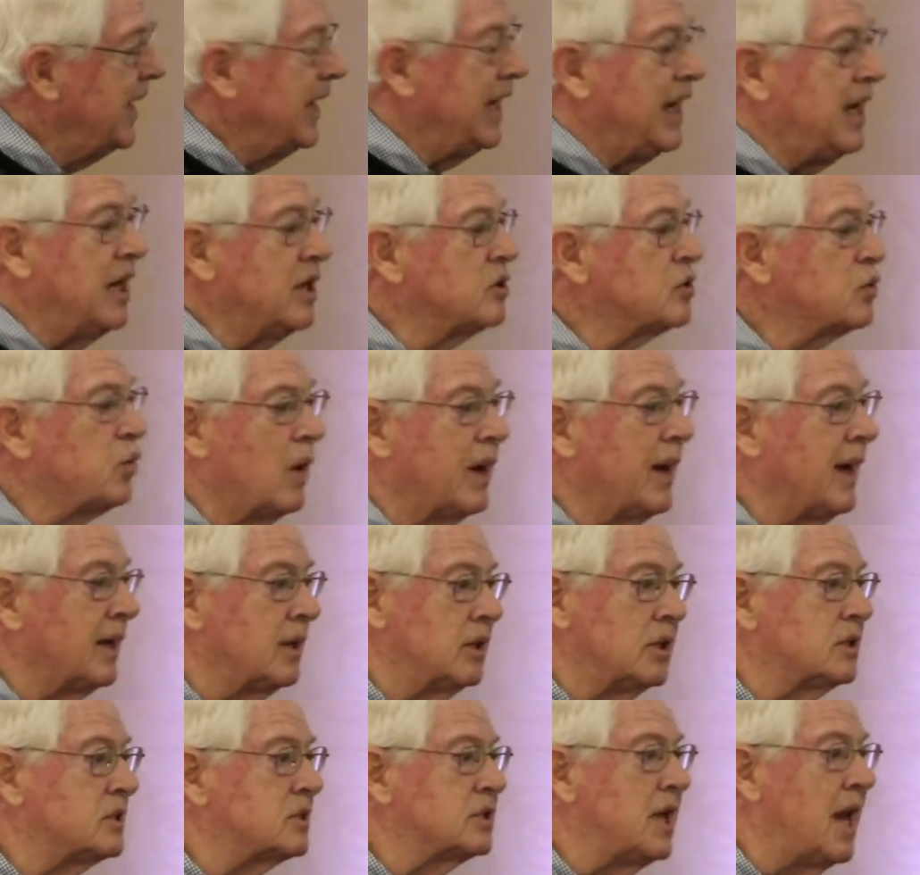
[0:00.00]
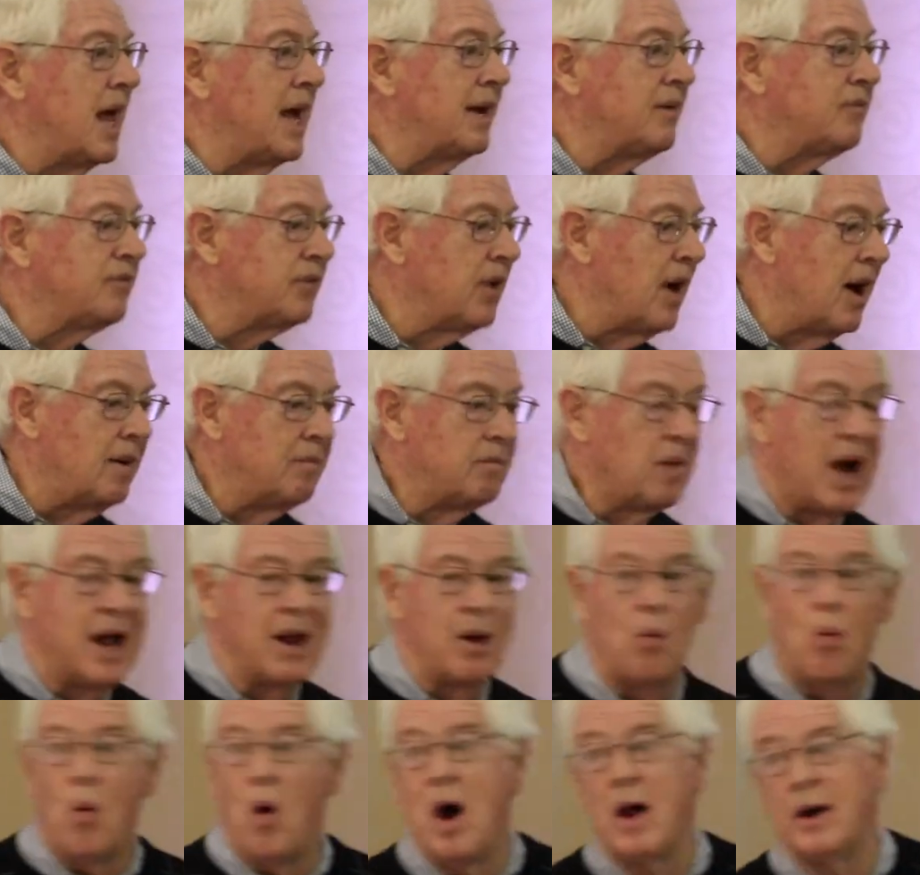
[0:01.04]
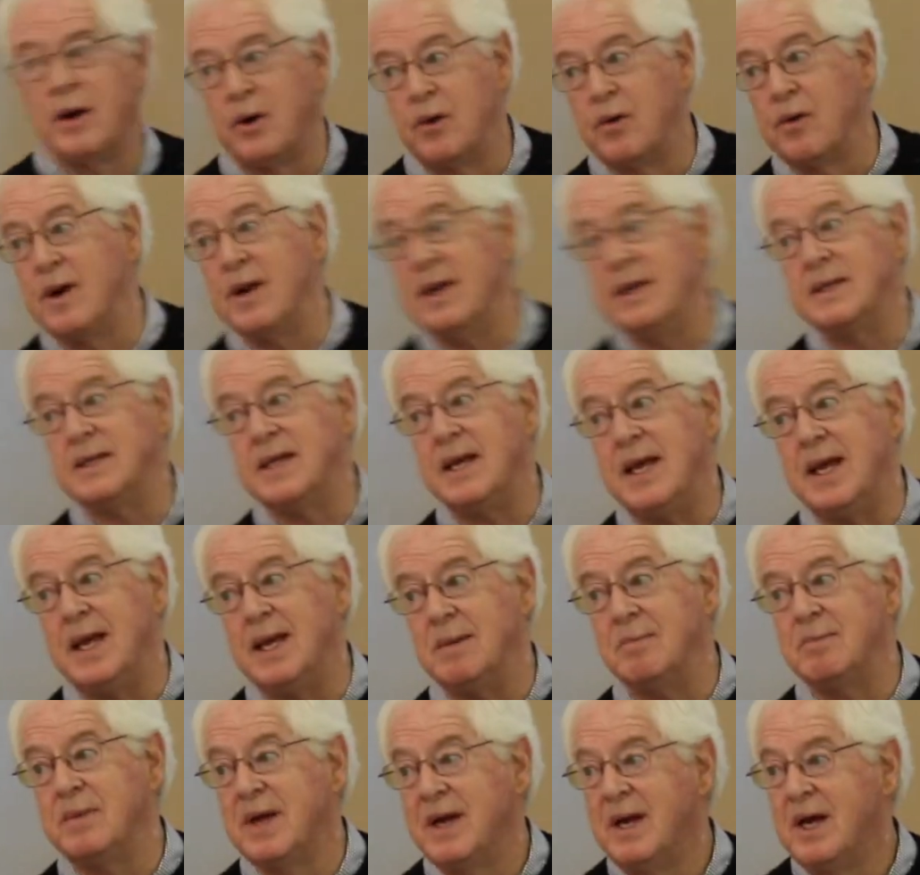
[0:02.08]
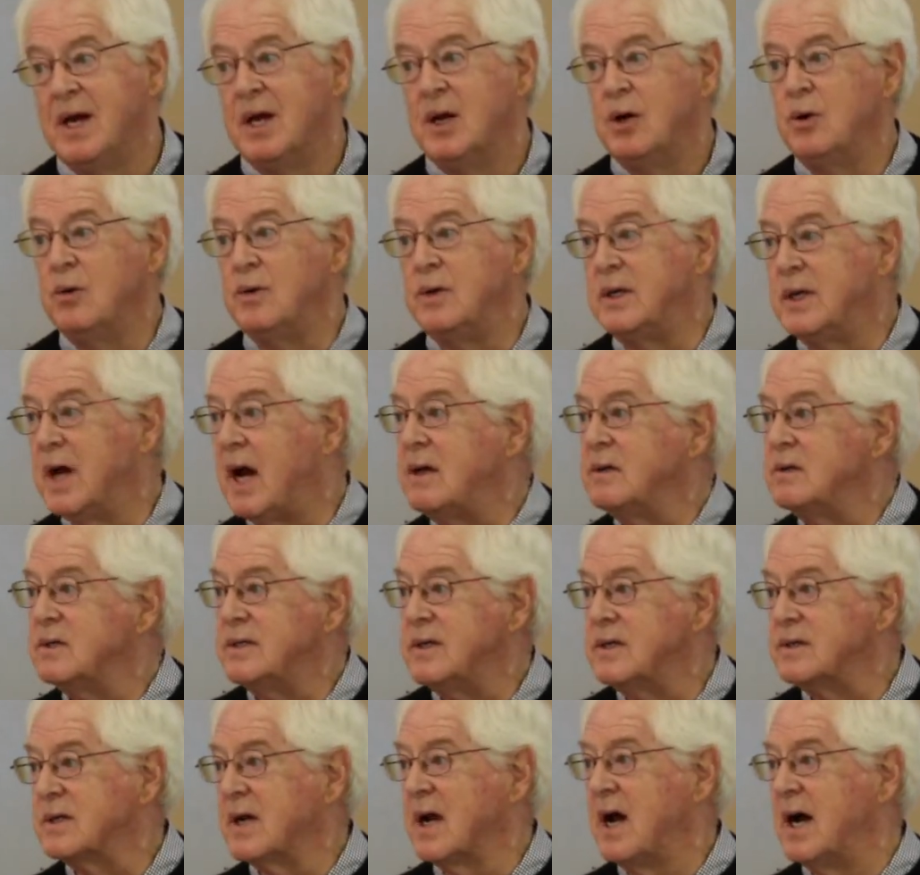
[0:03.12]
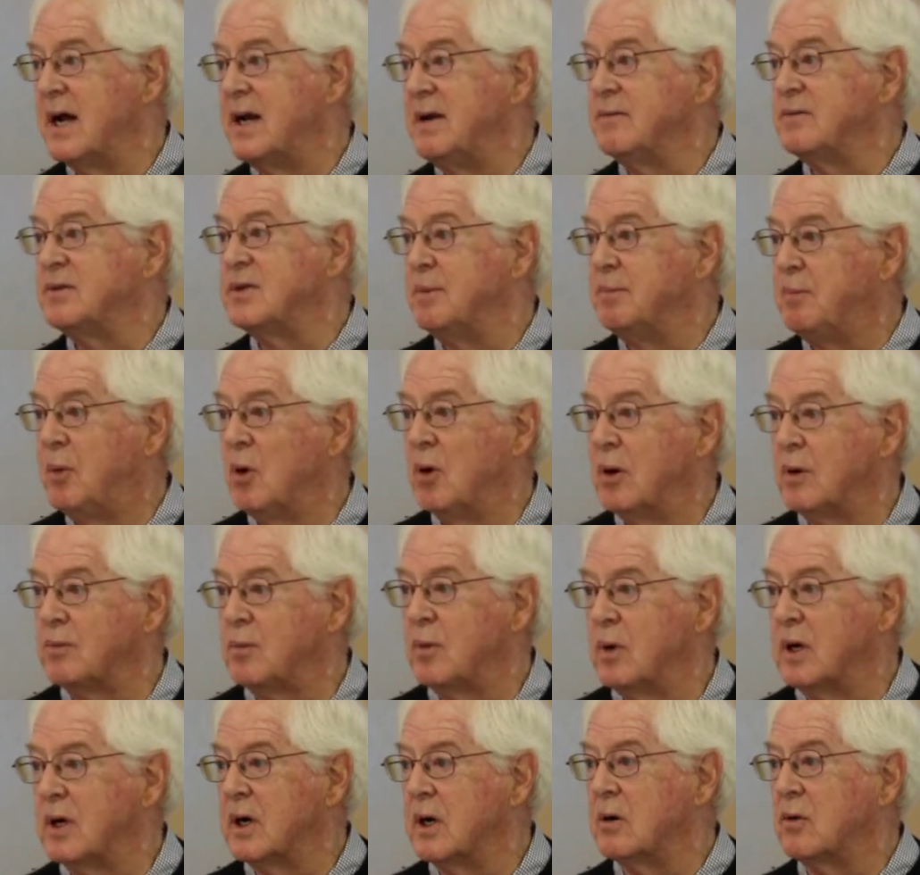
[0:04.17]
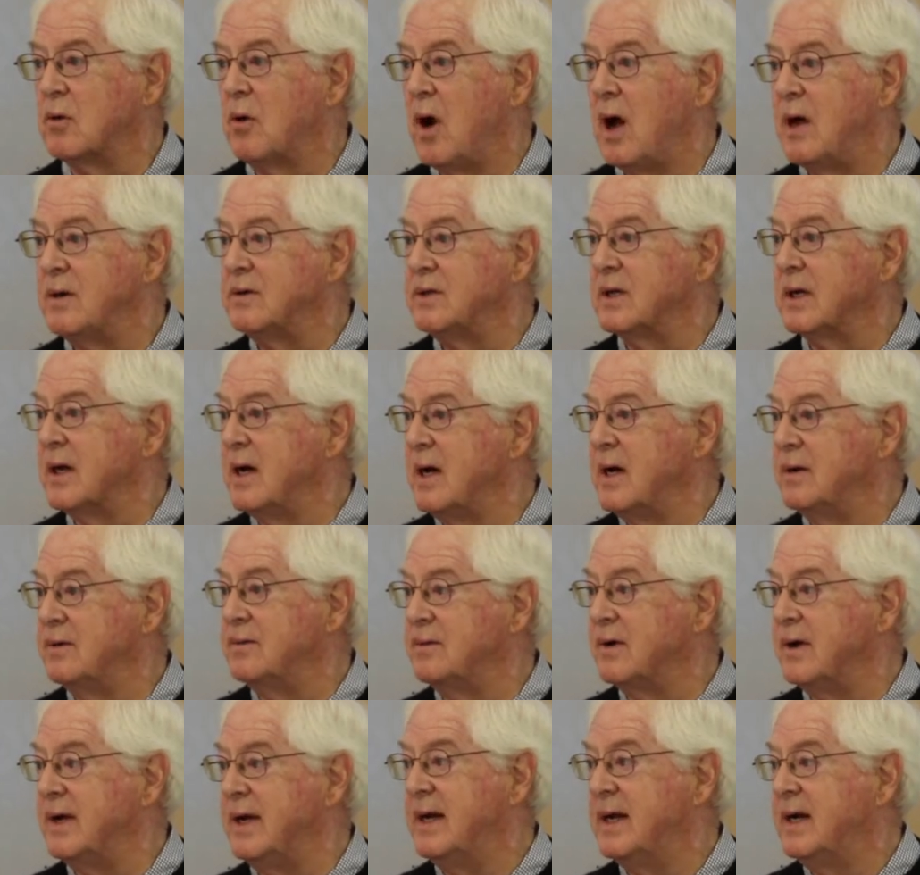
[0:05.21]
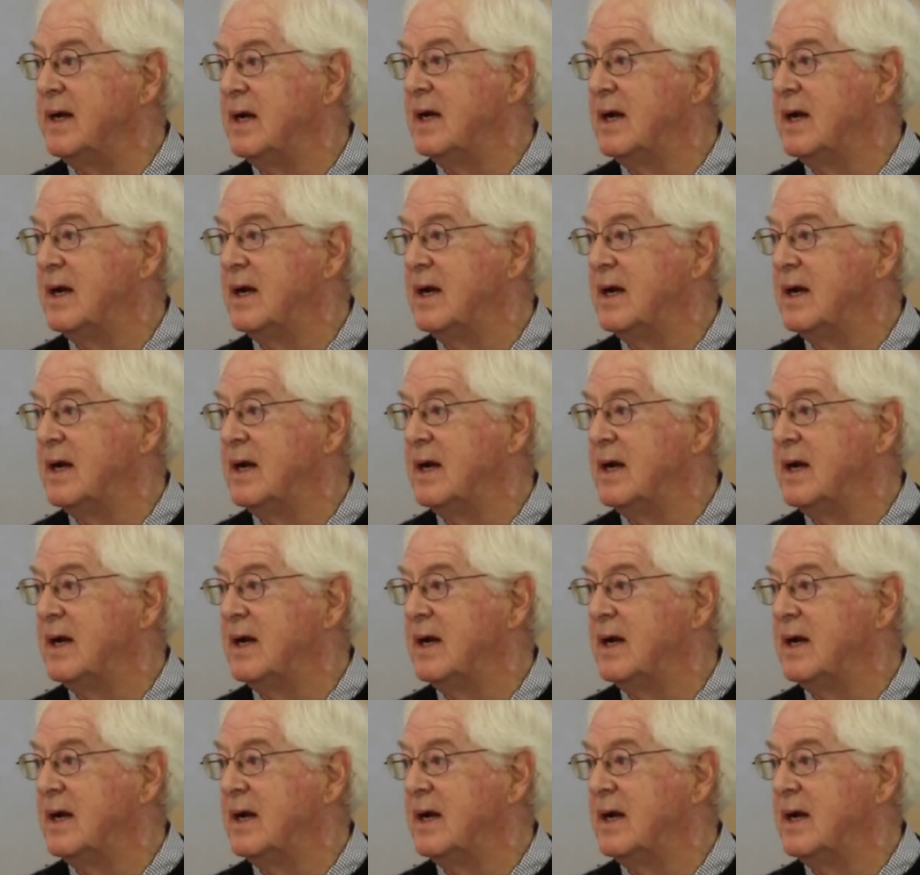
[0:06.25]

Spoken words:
here's what it looks like from a wandering team who does this kind of support work across the country,